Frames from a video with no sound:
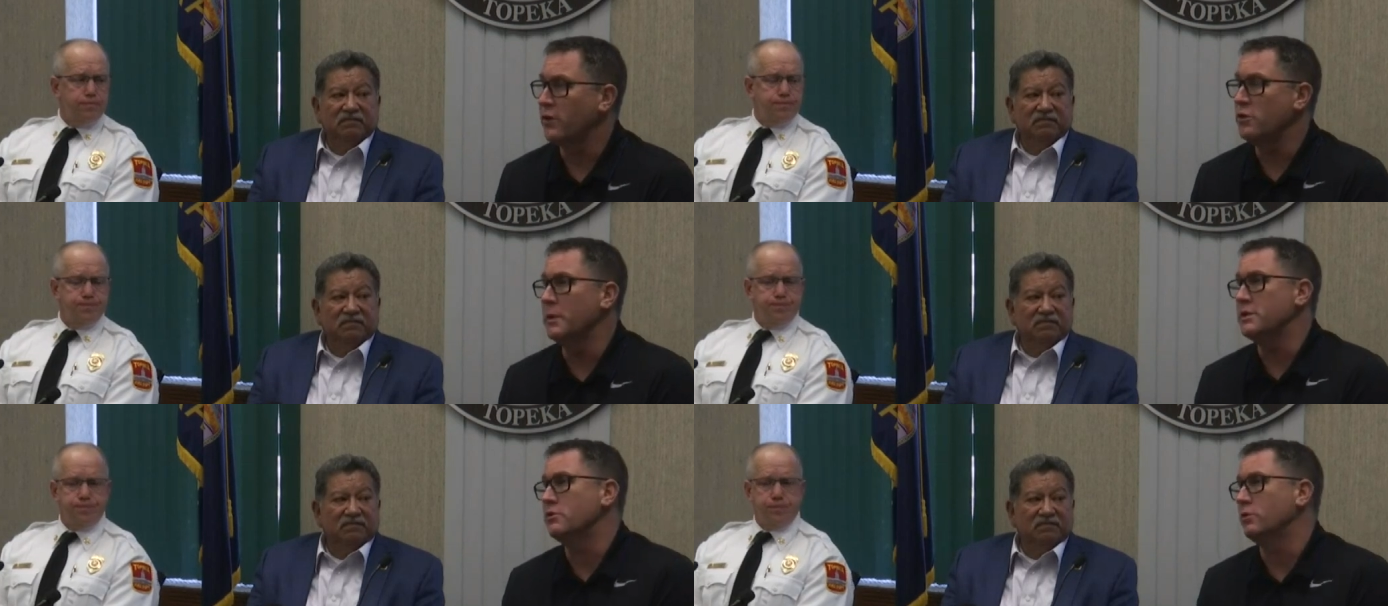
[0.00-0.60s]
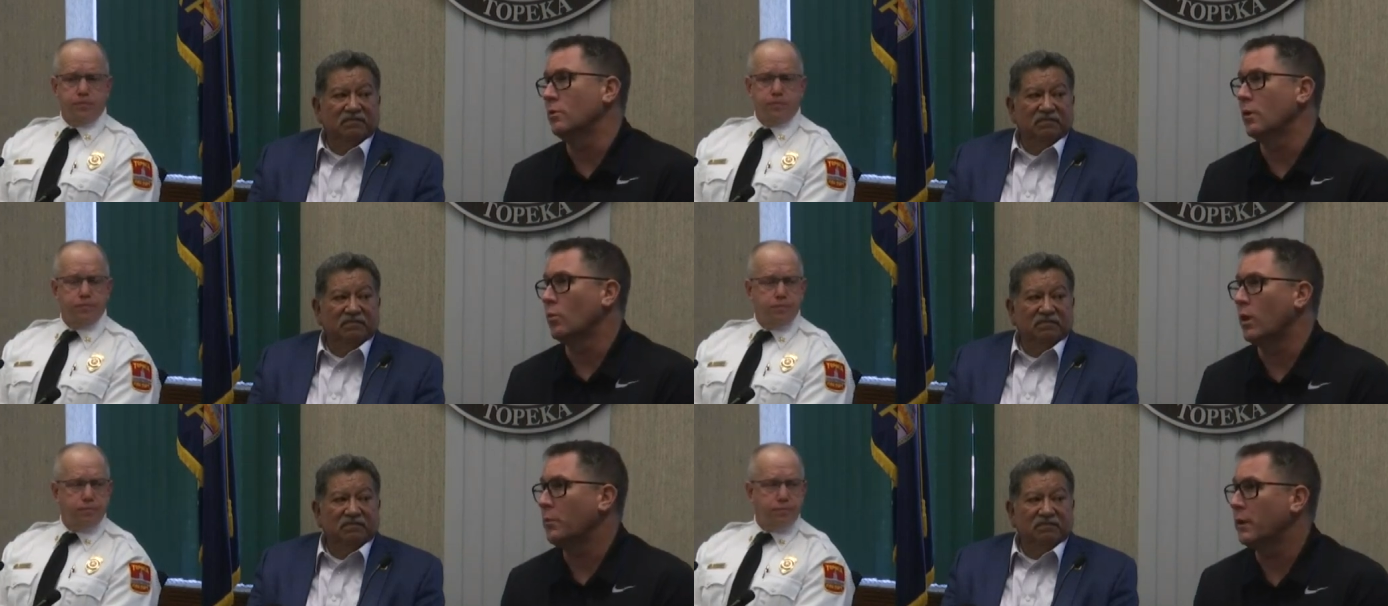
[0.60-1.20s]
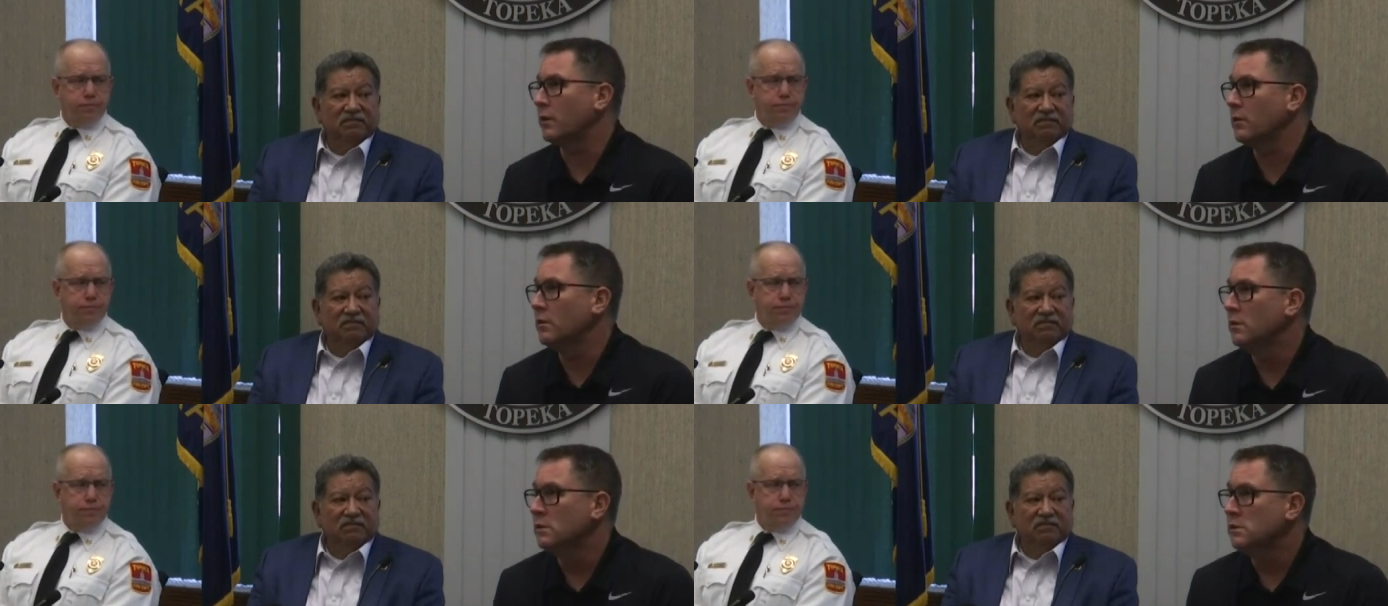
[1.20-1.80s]
Speaker 1: you mentioned too on Wanamaker
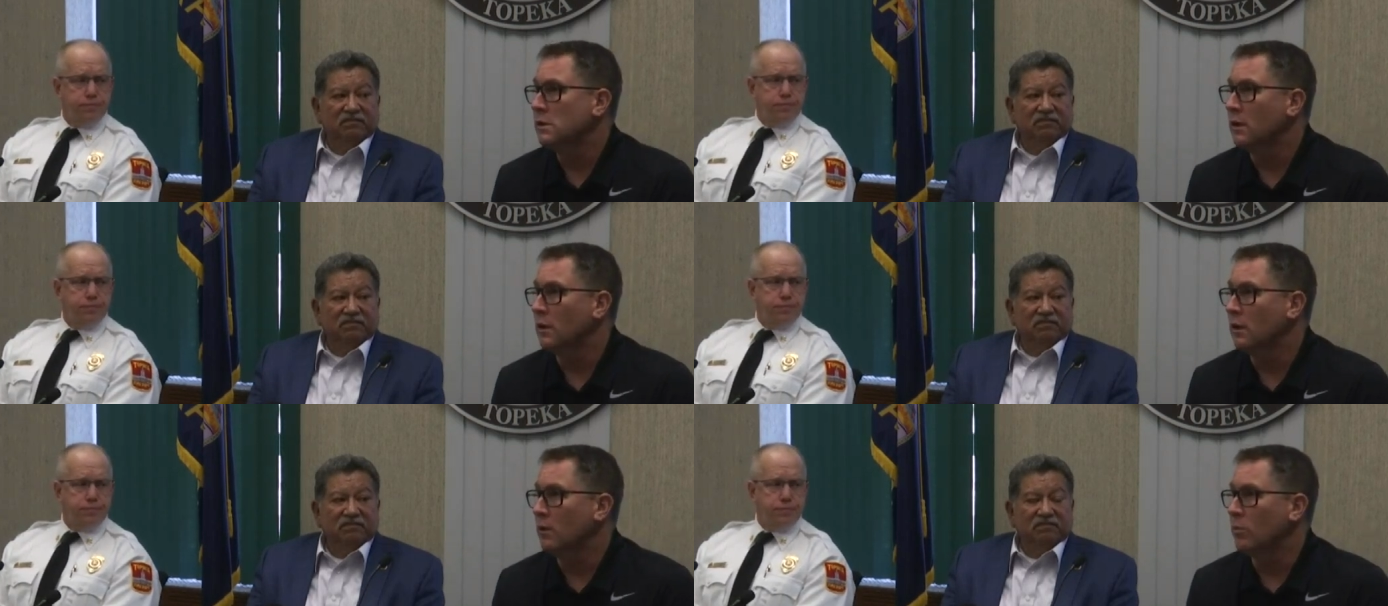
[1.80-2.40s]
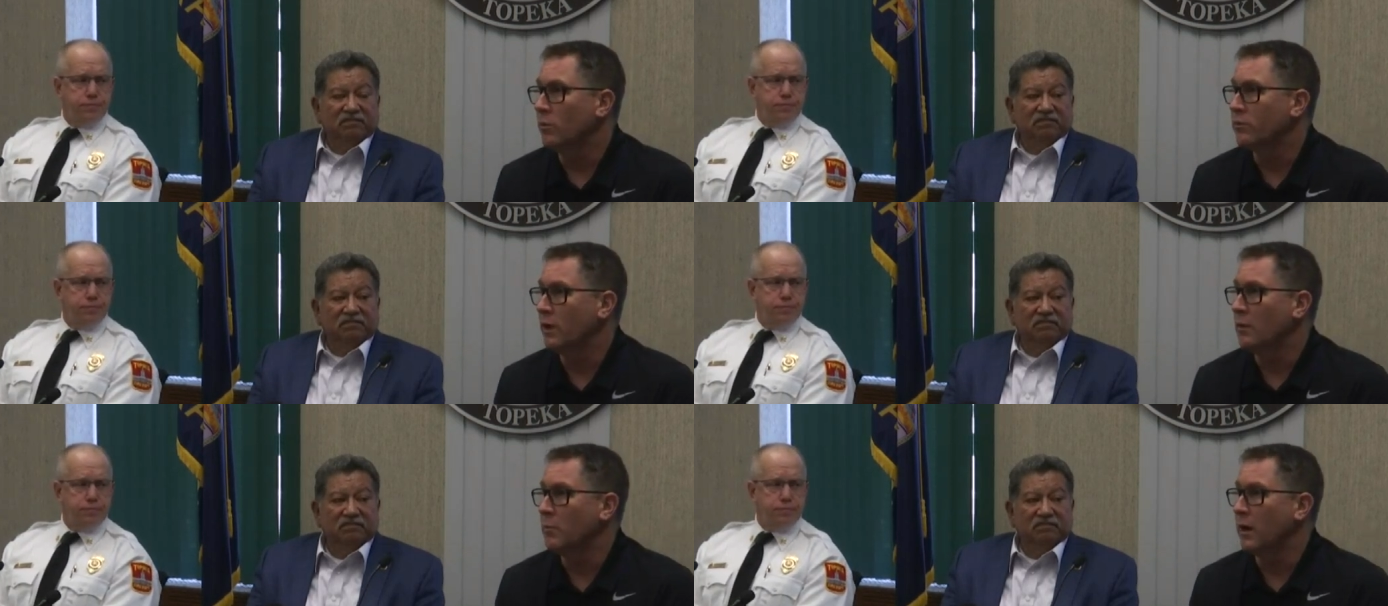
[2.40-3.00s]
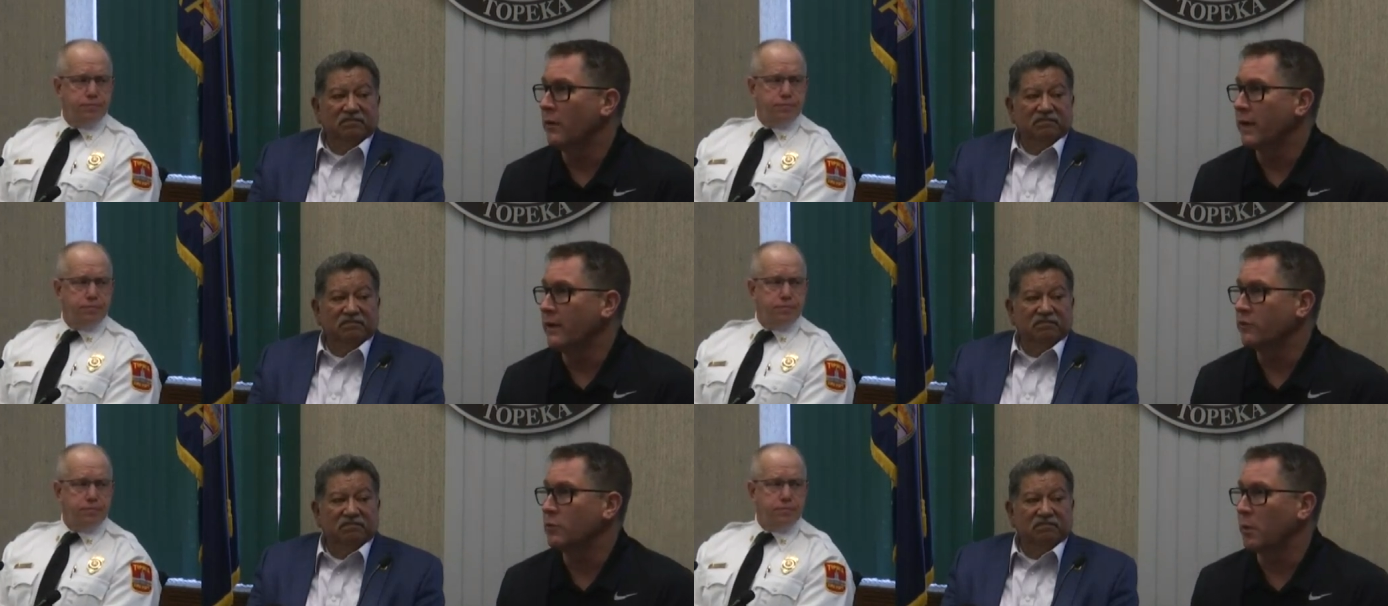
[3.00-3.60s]
uh, was done by the
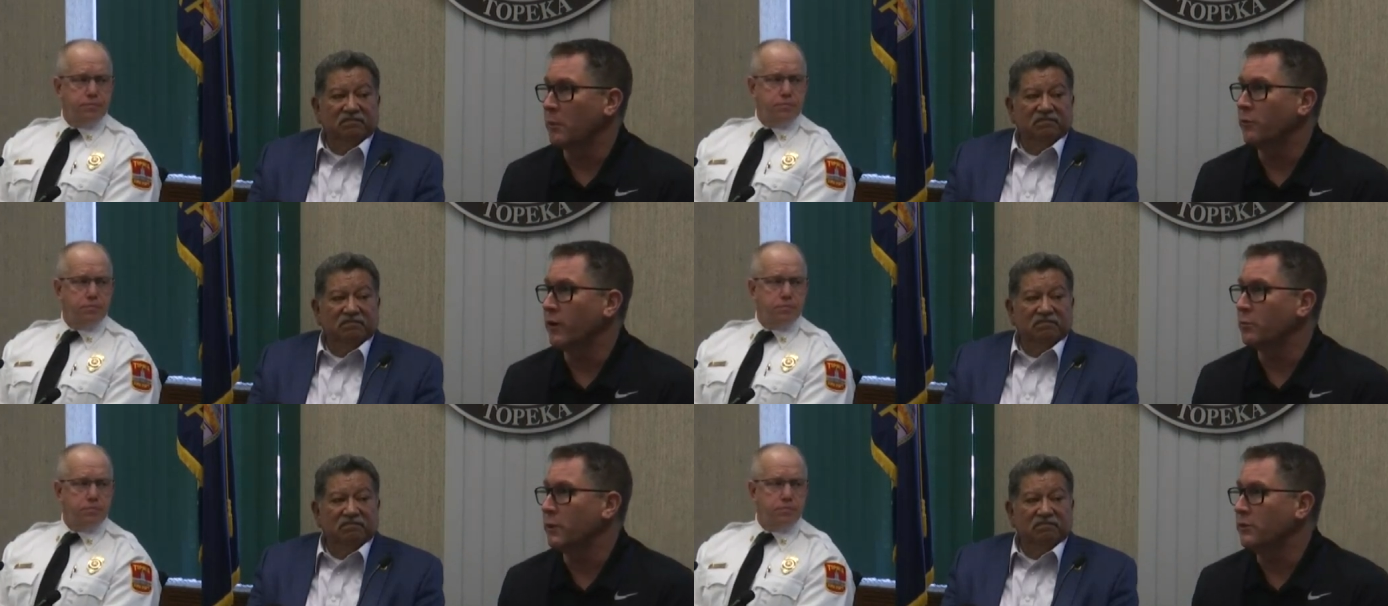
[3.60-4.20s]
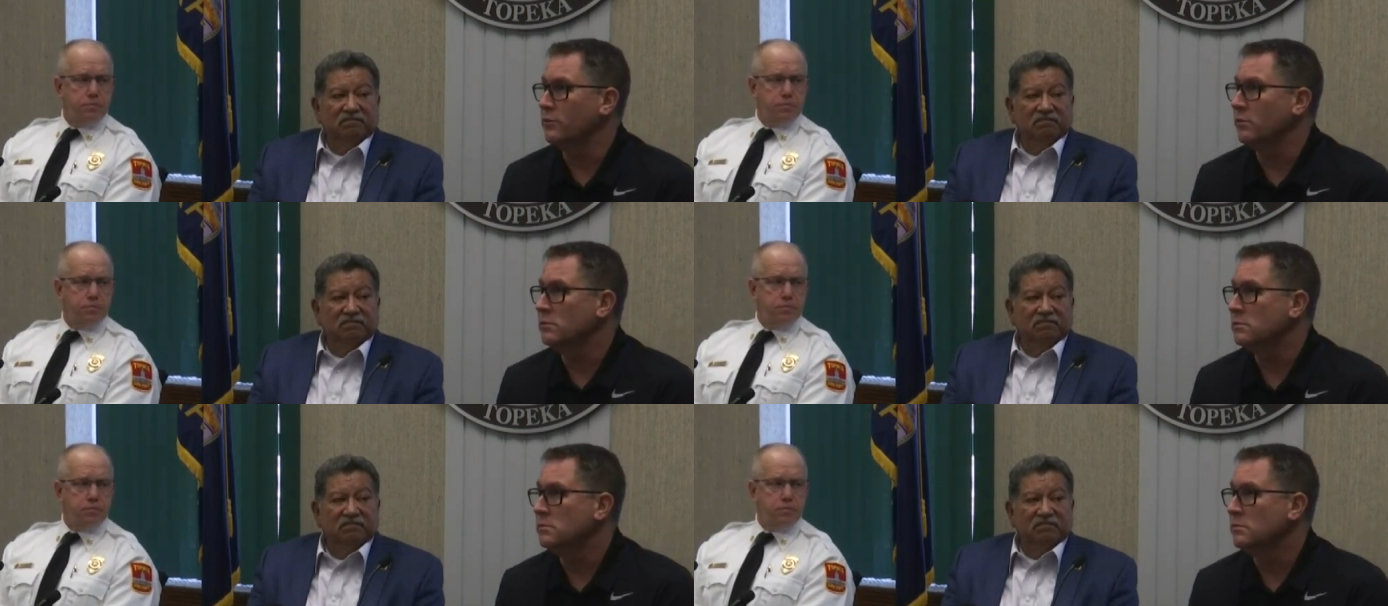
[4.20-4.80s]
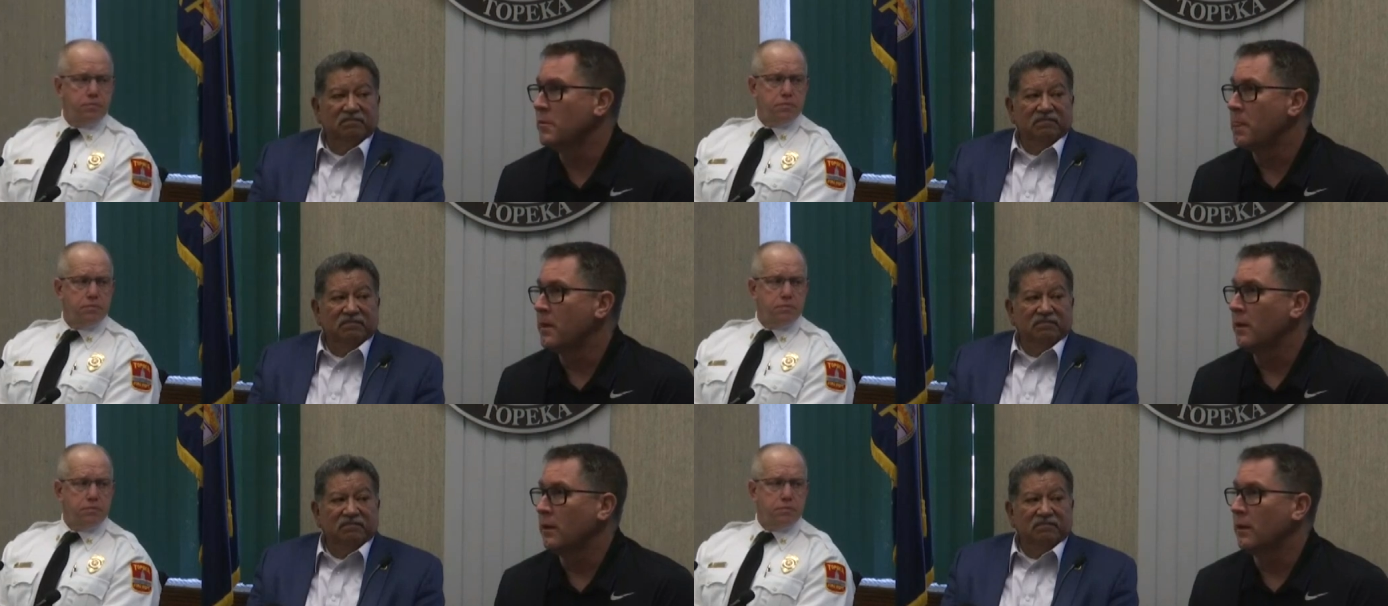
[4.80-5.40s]
Kansas Department of Transportation,
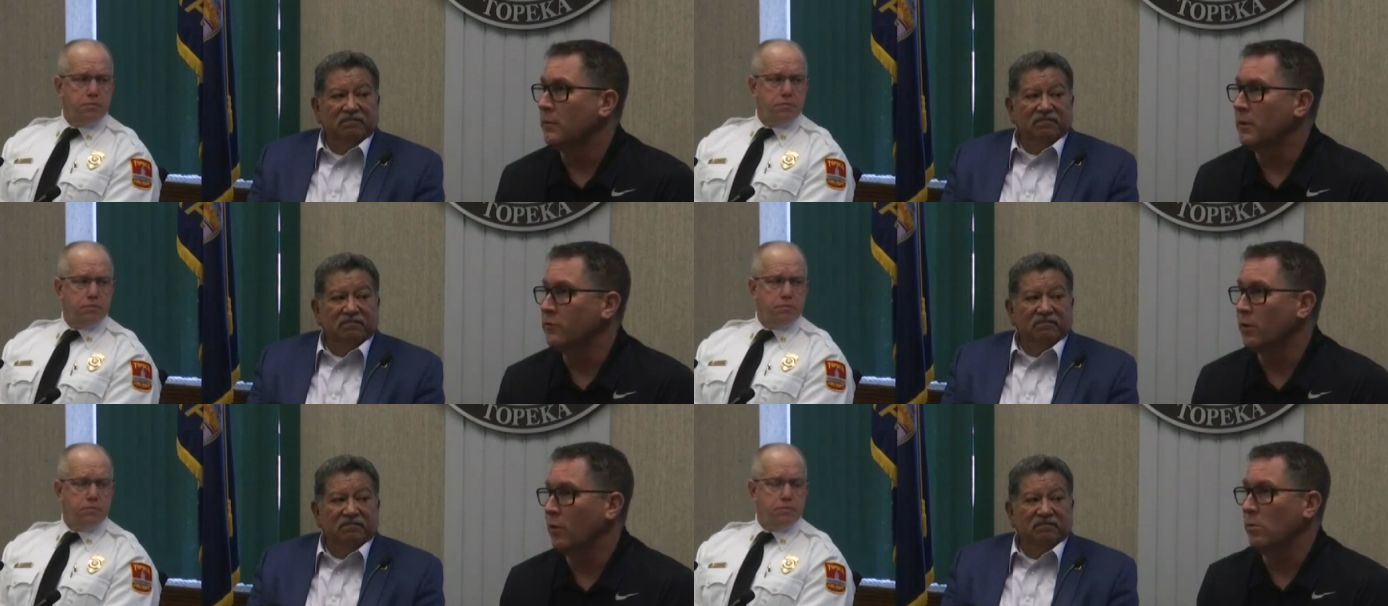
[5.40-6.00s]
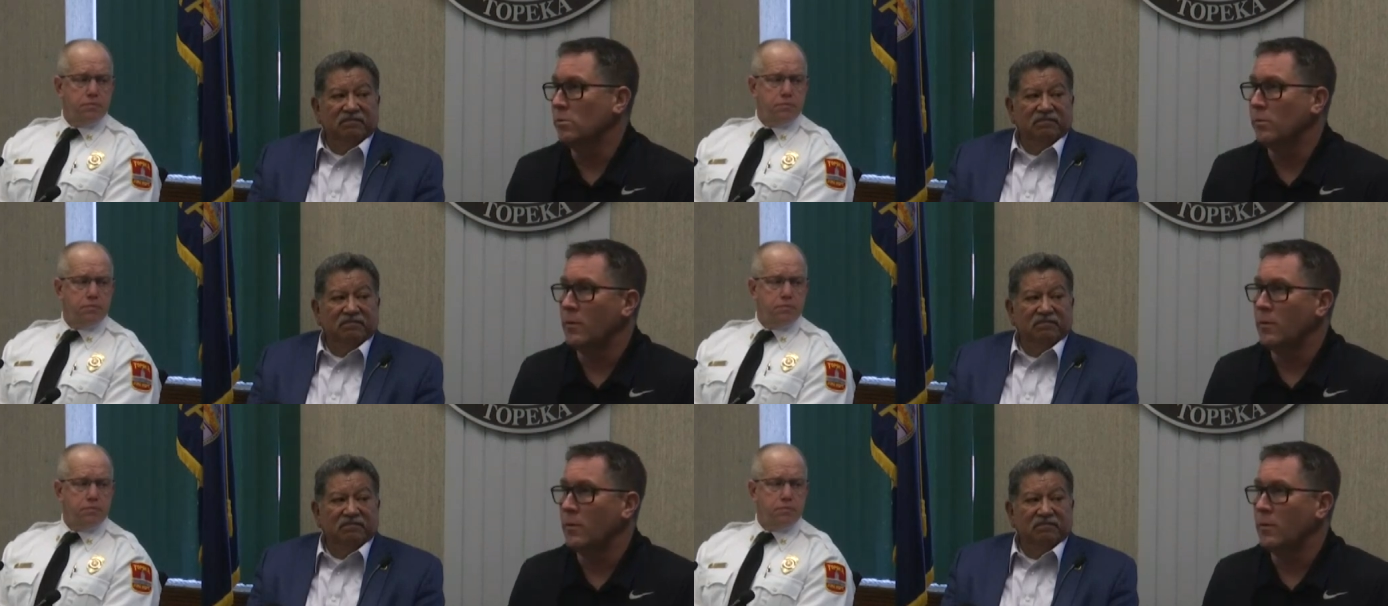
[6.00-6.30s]
um, and so